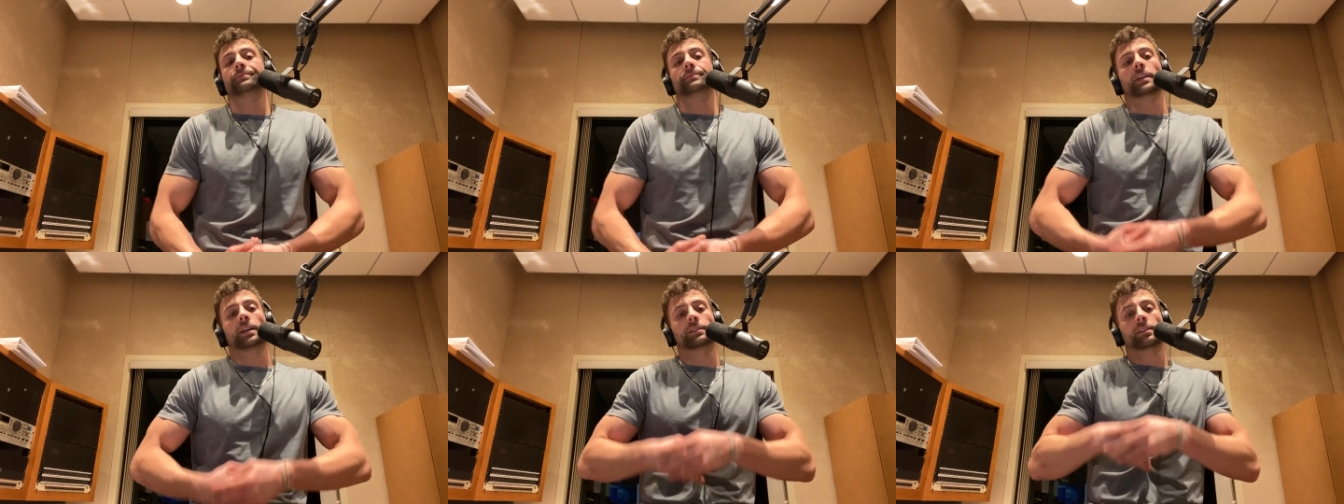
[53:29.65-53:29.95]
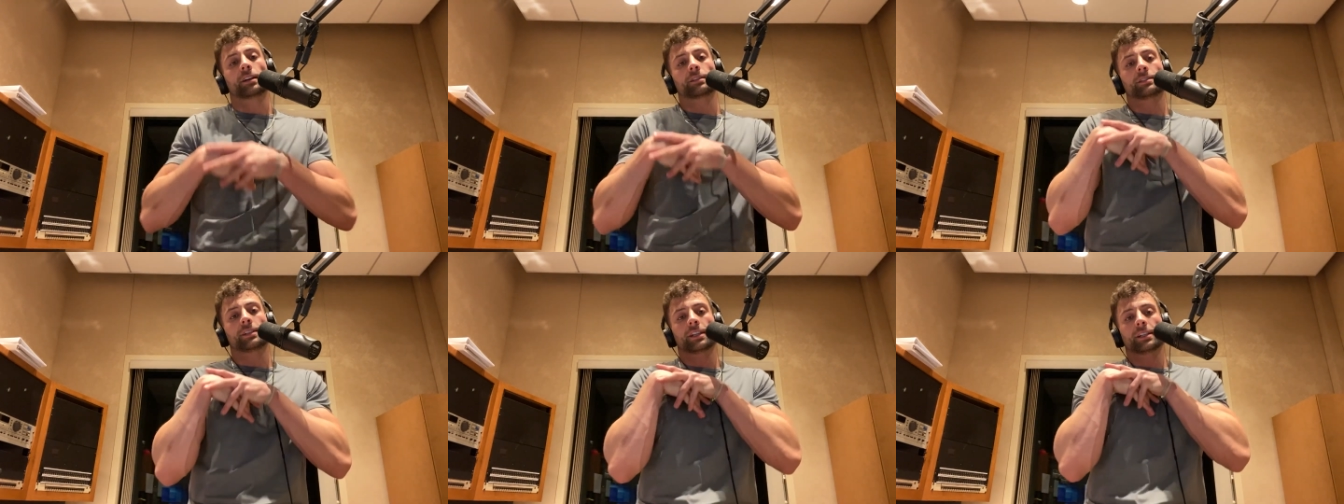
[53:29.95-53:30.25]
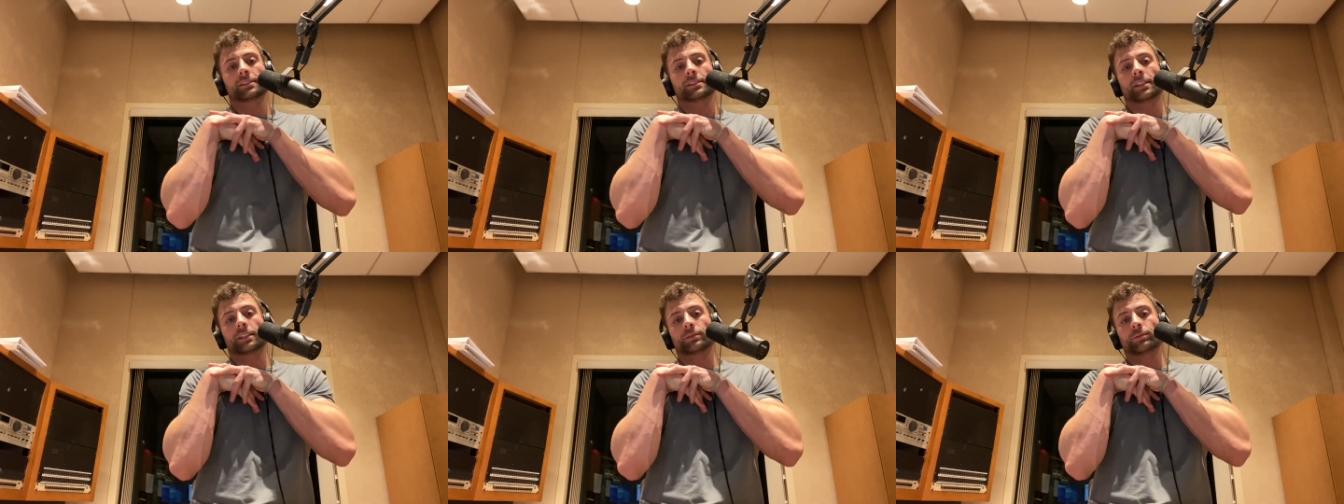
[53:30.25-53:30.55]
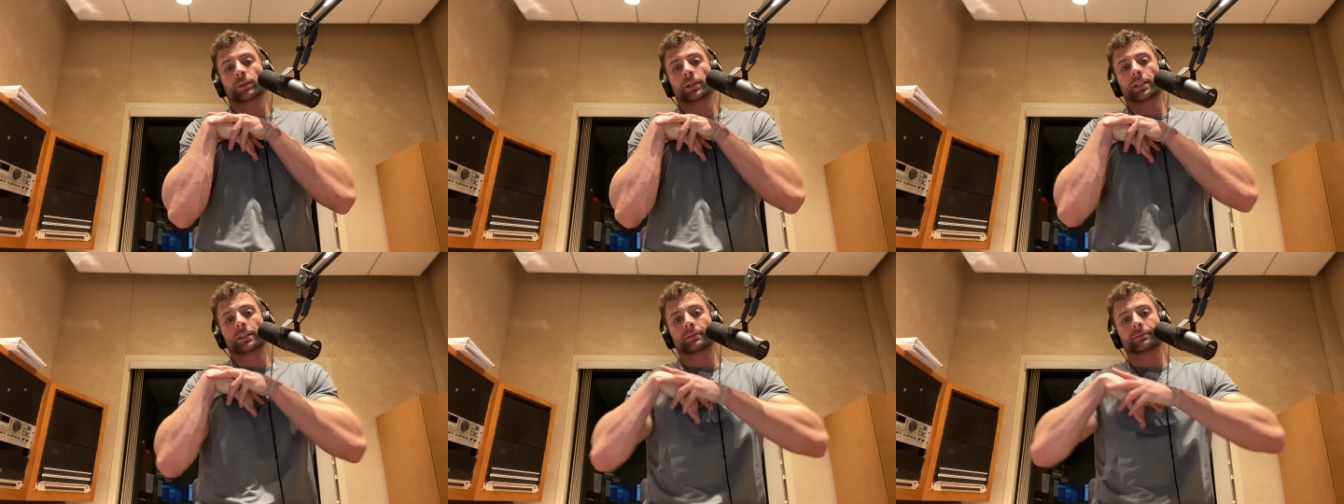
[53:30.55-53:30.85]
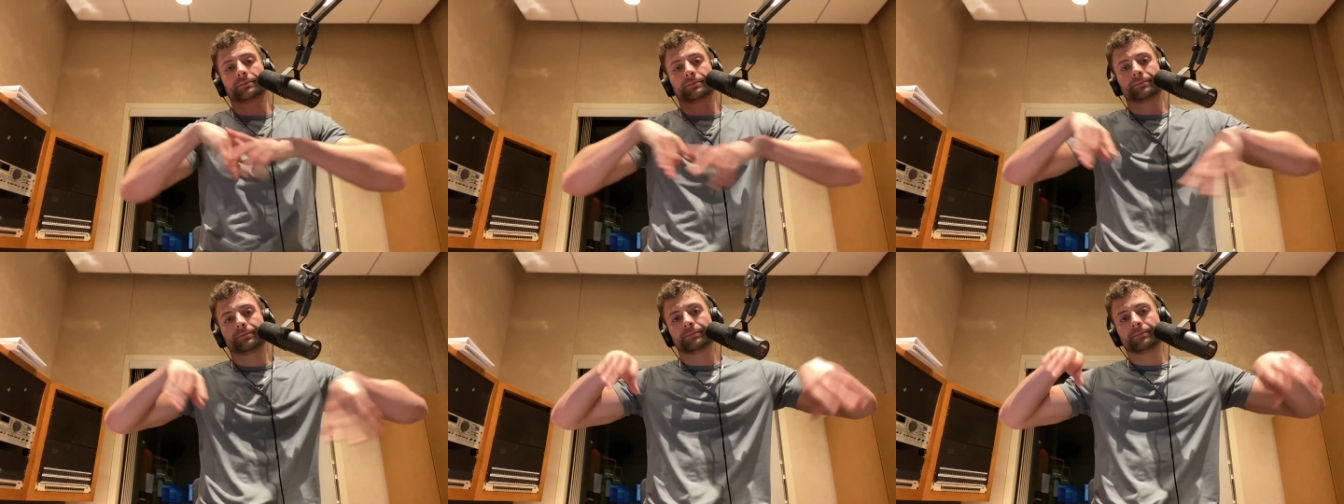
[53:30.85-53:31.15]
I'll talk to you guys next week.
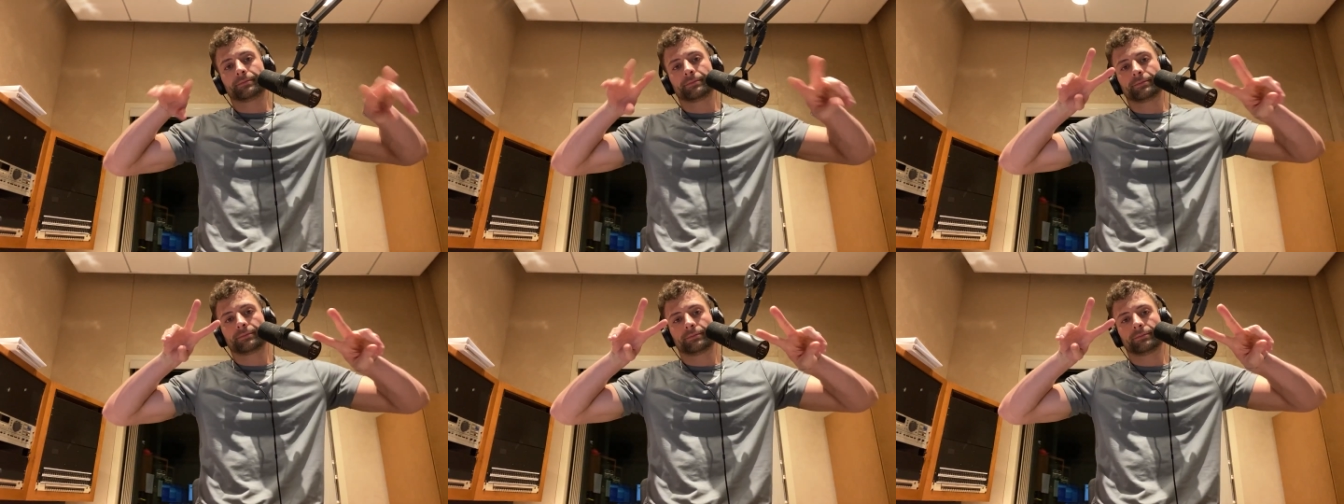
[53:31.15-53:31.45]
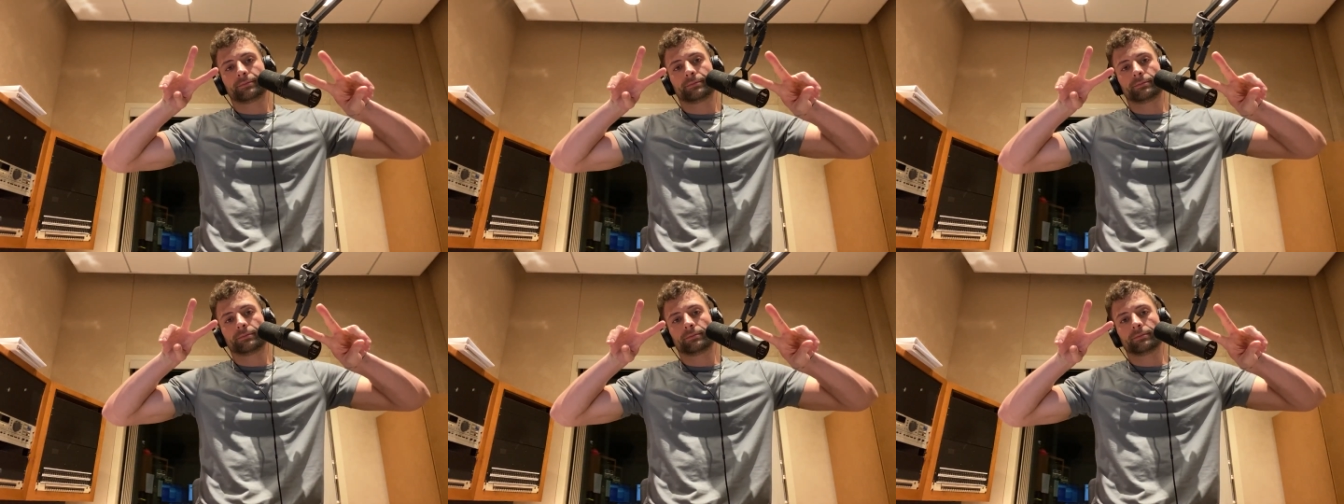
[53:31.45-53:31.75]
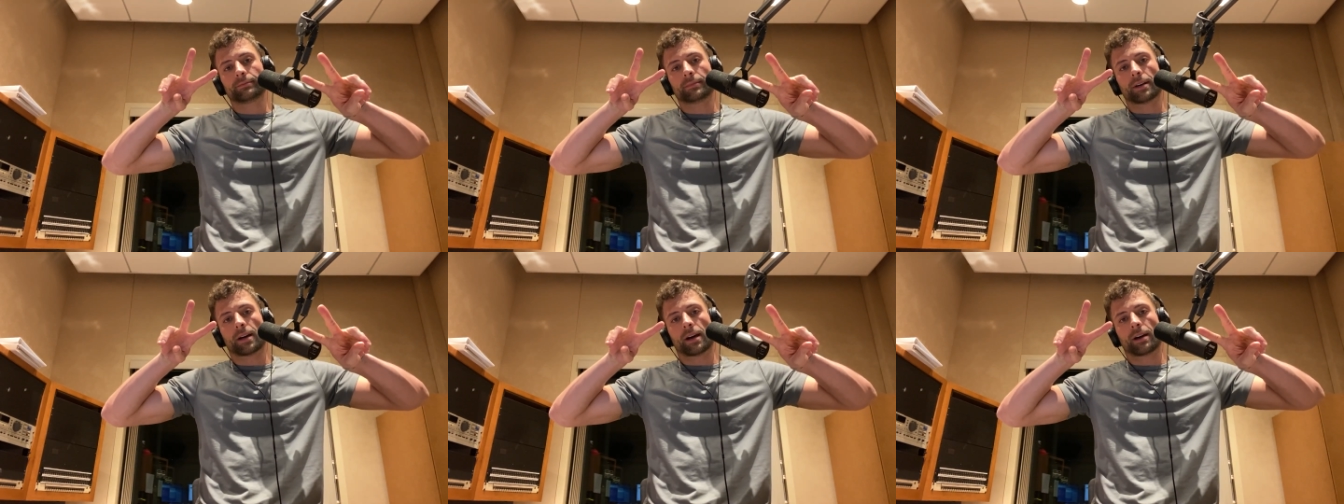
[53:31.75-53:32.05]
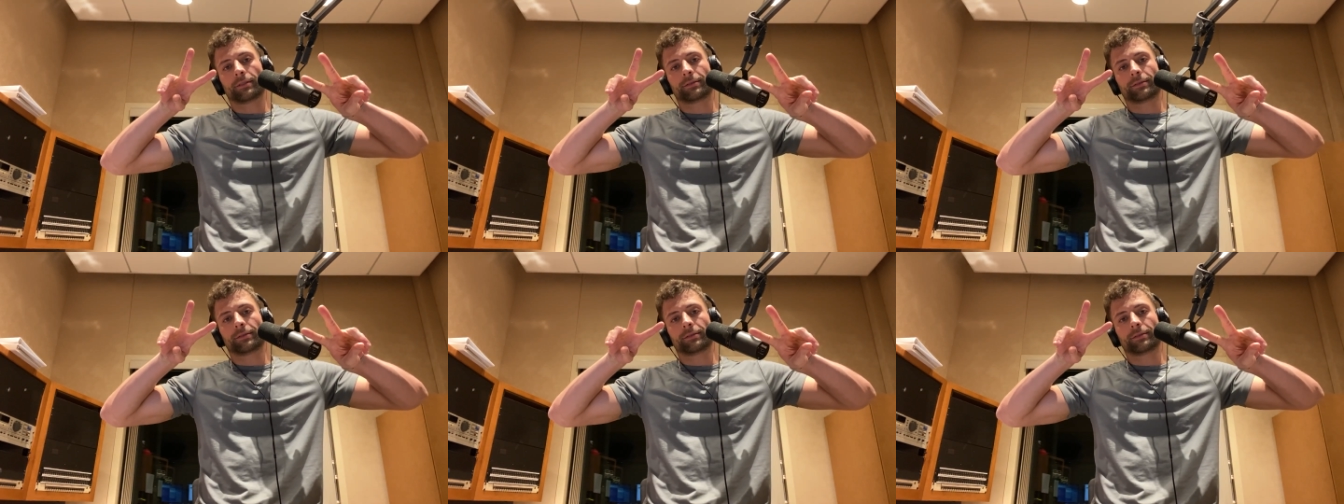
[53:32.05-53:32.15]
I